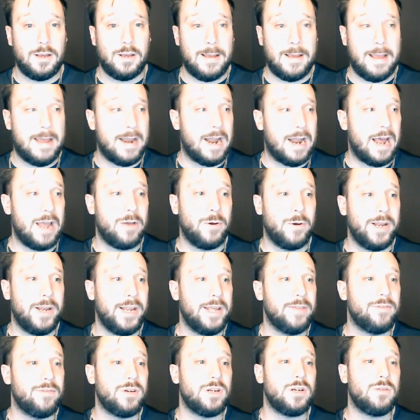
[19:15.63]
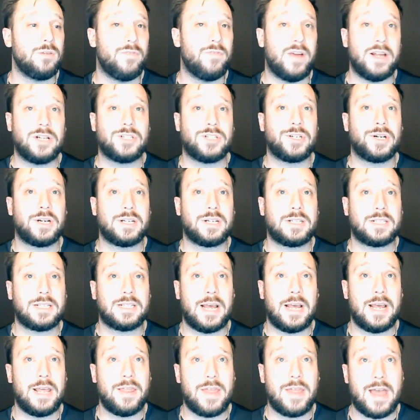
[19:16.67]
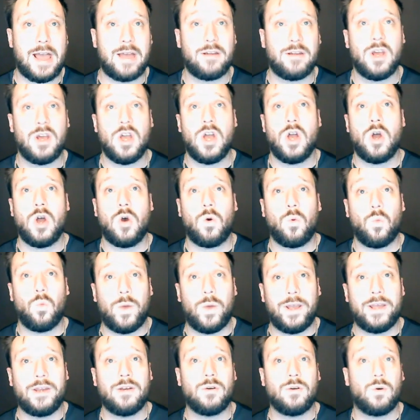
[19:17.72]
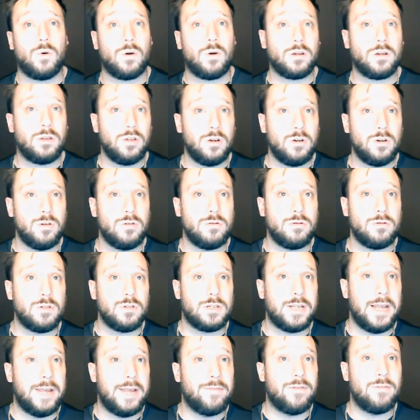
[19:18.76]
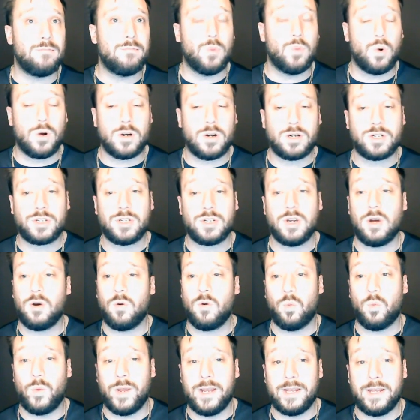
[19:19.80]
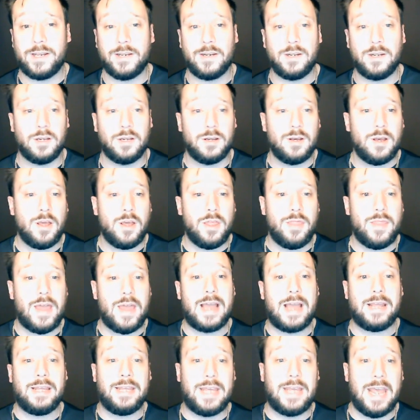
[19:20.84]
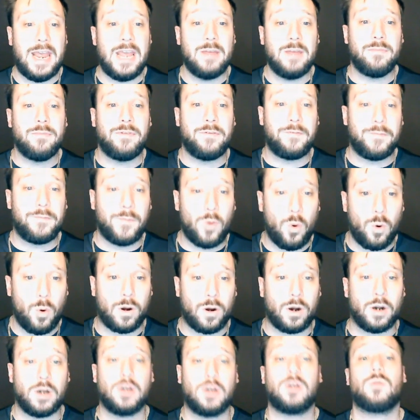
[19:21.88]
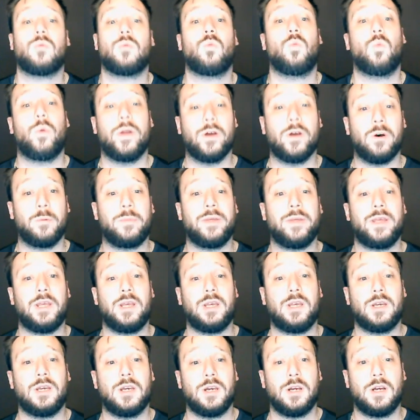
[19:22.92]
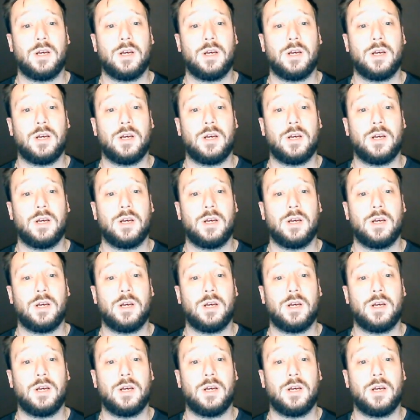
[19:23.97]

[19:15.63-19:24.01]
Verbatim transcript: And I would even venture to say that win or lose, even more so win, that game four will be